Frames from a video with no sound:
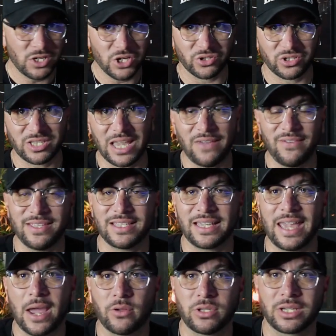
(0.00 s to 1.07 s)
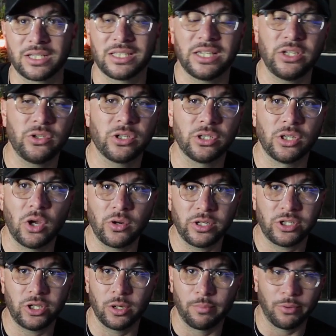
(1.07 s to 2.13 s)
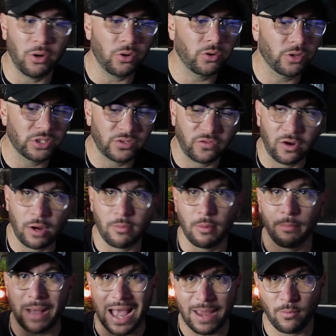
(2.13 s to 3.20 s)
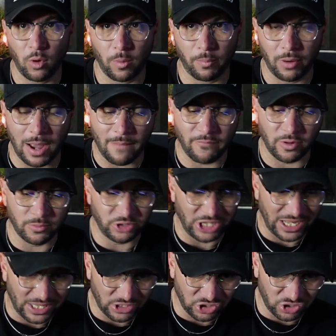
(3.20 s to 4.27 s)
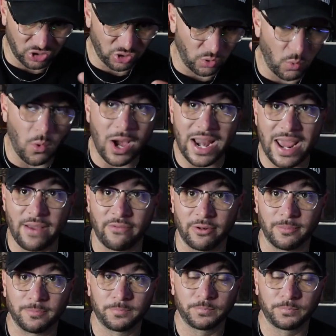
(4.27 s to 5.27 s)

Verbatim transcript: savings account to continue to load into your brokerage firm or buy more prop firm challenges or whatever.